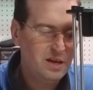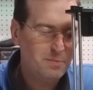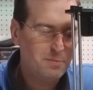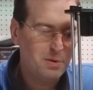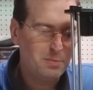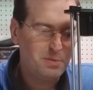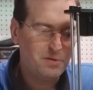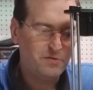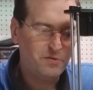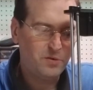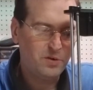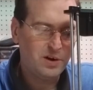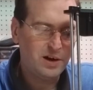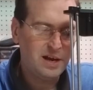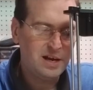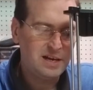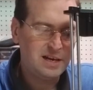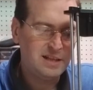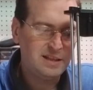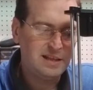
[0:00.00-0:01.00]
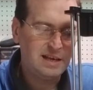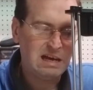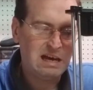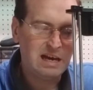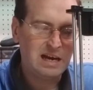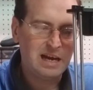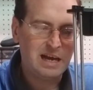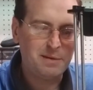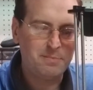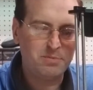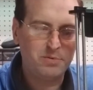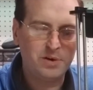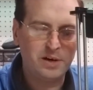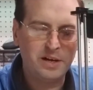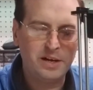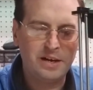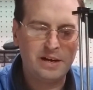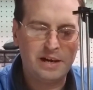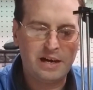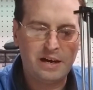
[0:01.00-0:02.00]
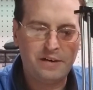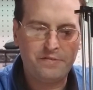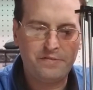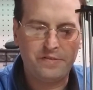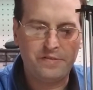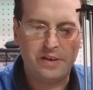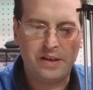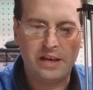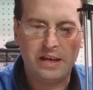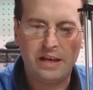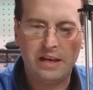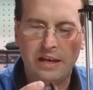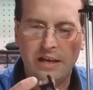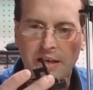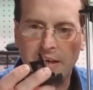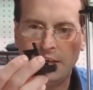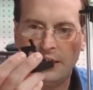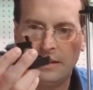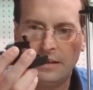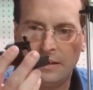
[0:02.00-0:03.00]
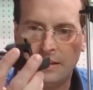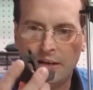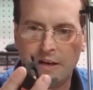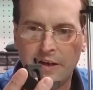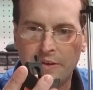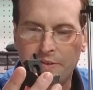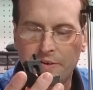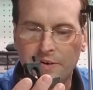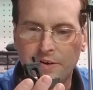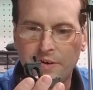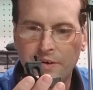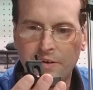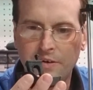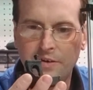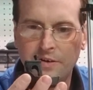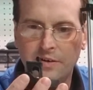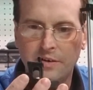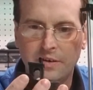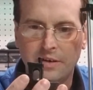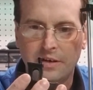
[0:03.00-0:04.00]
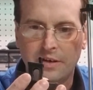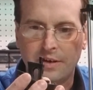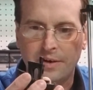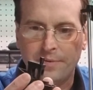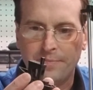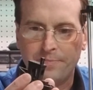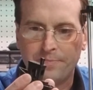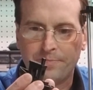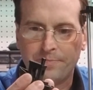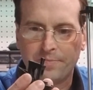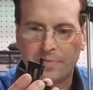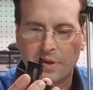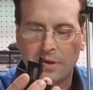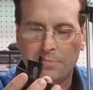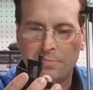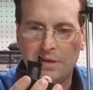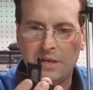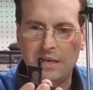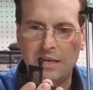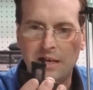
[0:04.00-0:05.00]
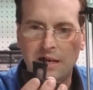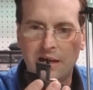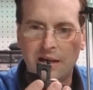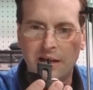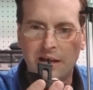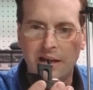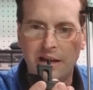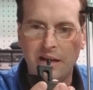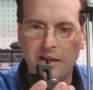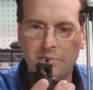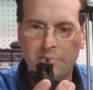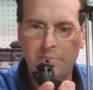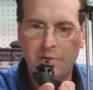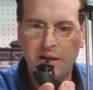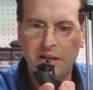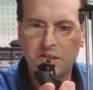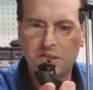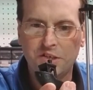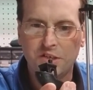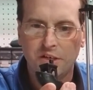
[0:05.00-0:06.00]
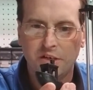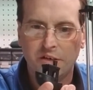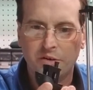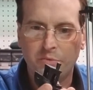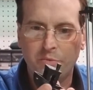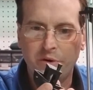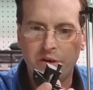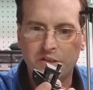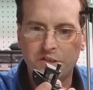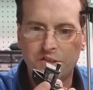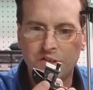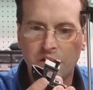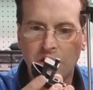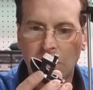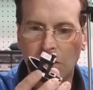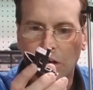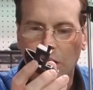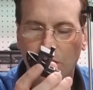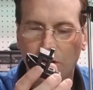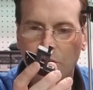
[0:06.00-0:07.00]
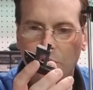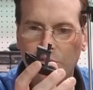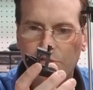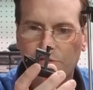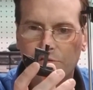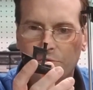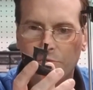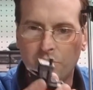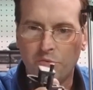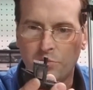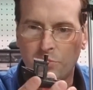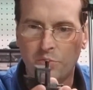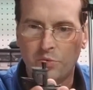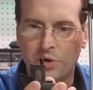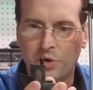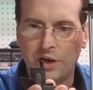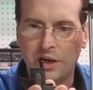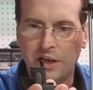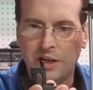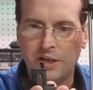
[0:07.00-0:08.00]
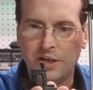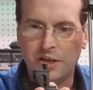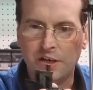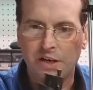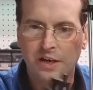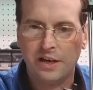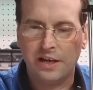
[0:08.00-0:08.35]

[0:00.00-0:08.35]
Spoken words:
But before I did that, I printed off another PLA benchy, which looks really good.